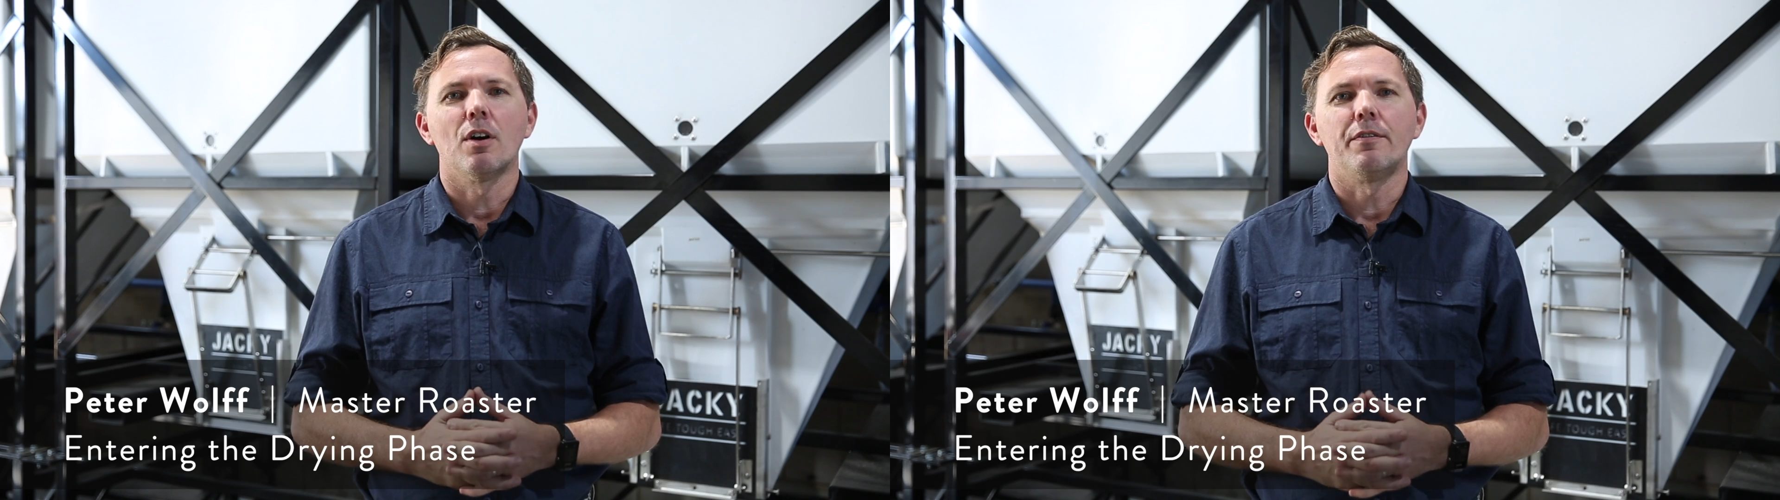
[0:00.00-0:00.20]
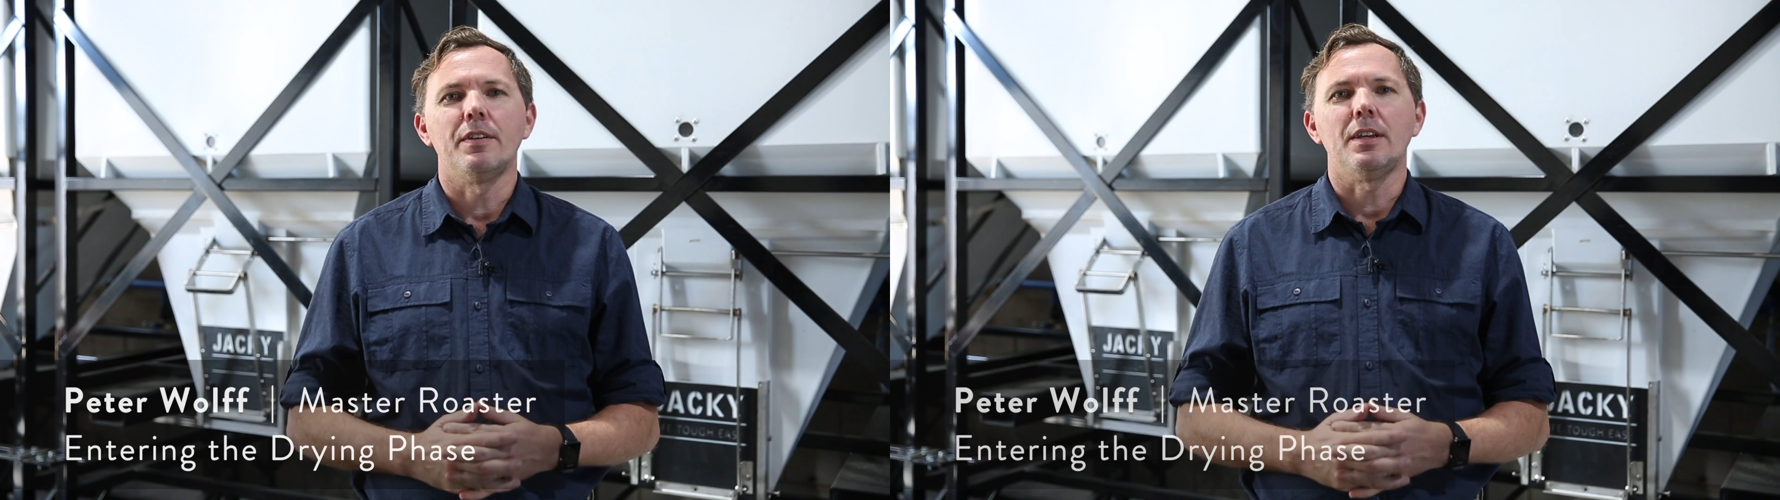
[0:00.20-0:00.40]

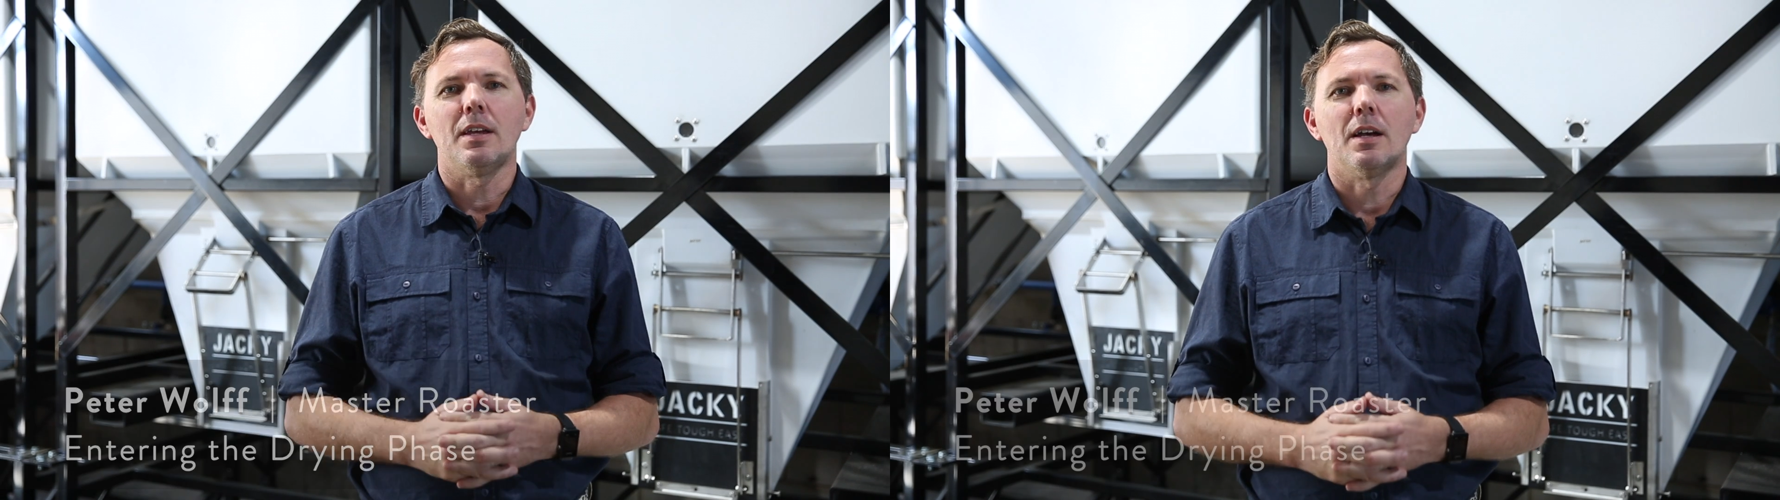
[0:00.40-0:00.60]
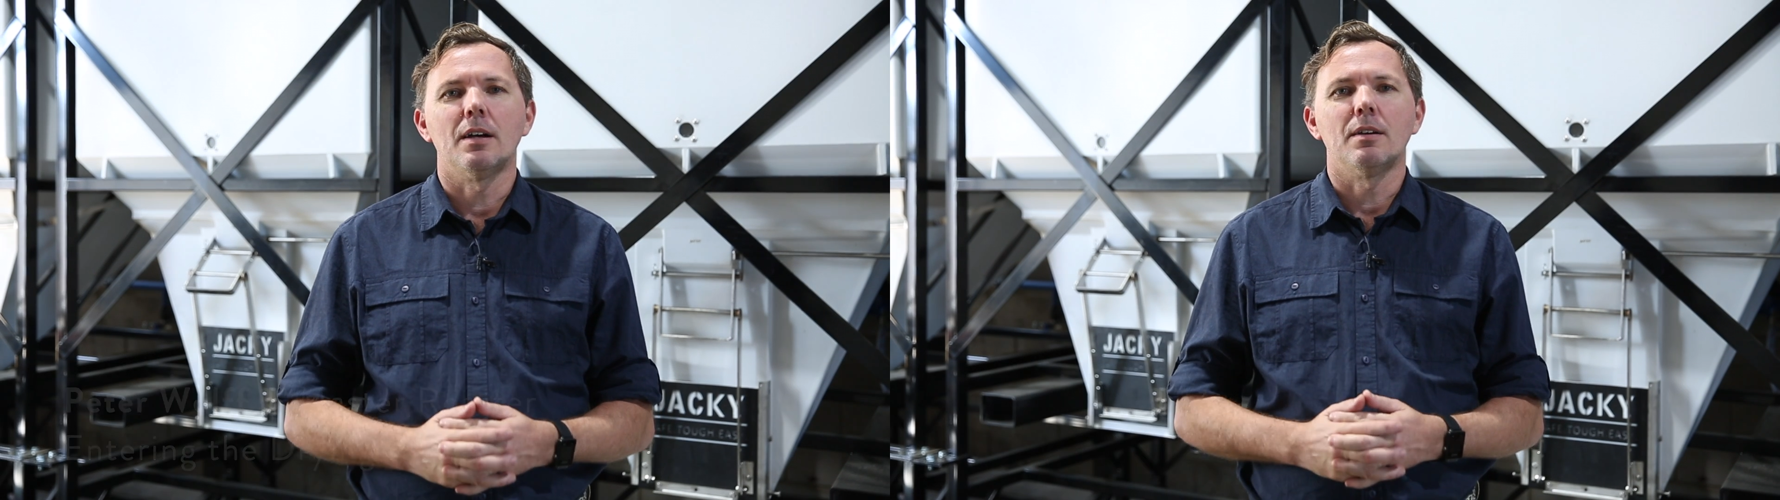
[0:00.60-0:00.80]

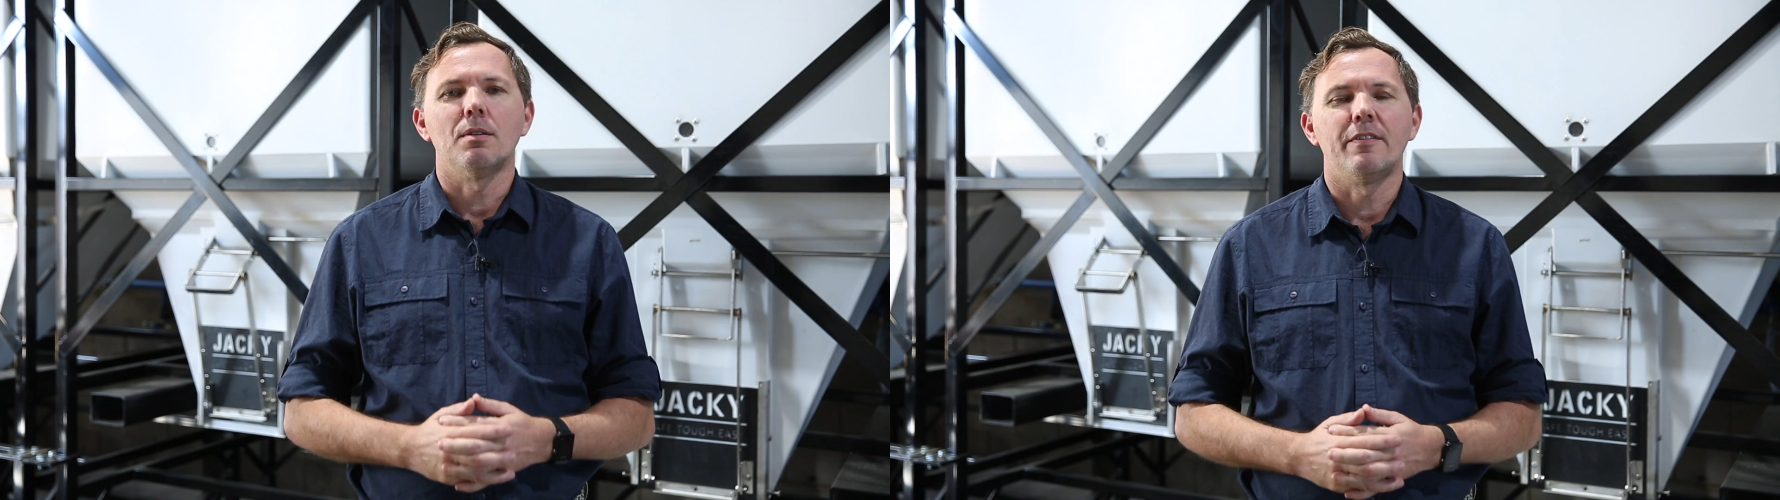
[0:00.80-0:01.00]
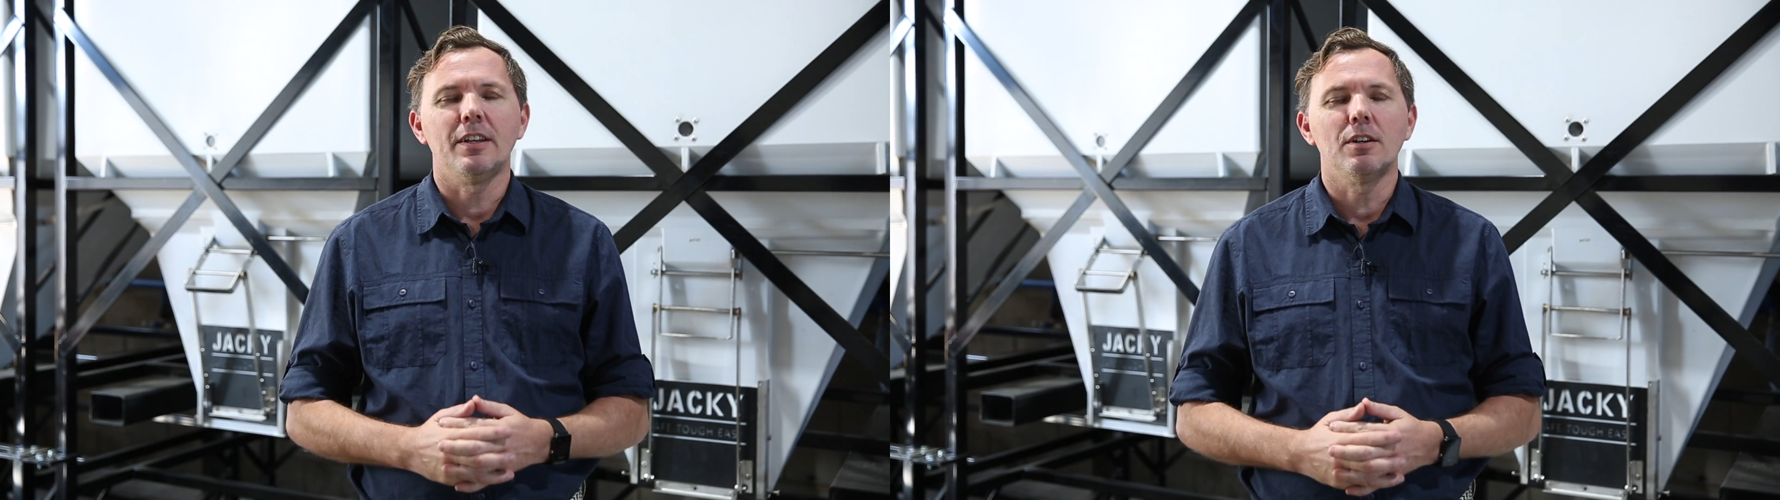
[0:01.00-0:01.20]
Coffee
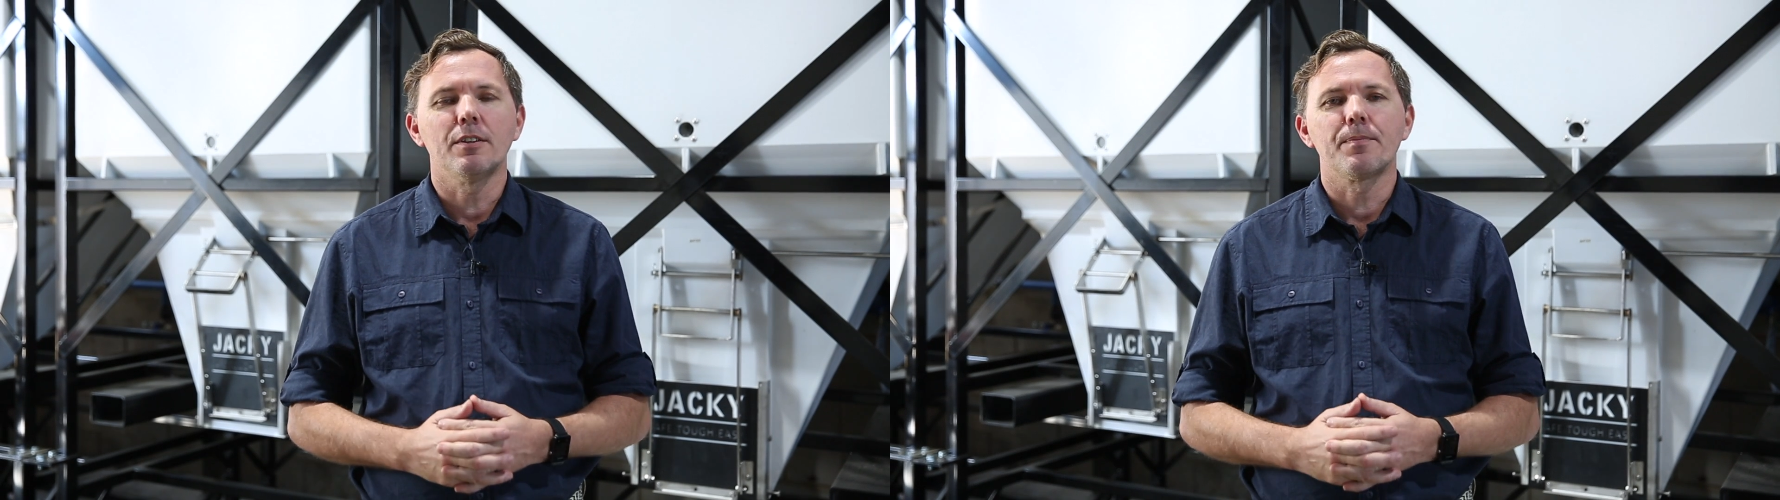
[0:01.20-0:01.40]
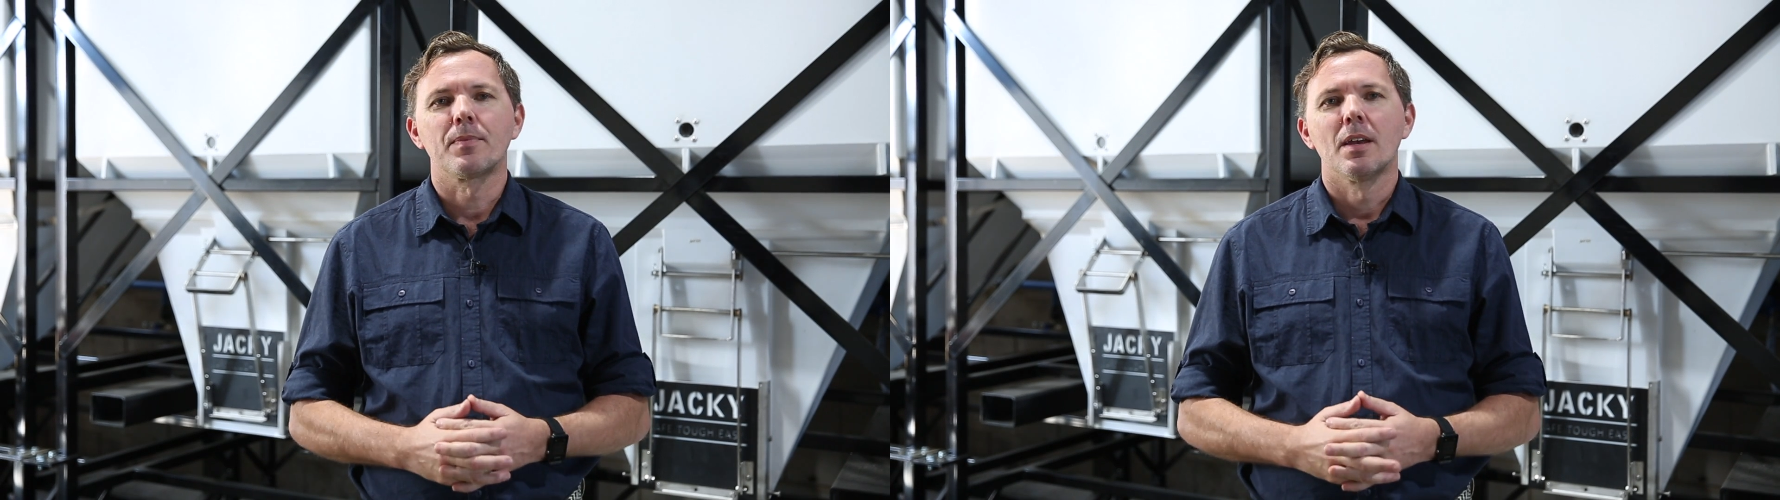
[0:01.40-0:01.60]
vlog.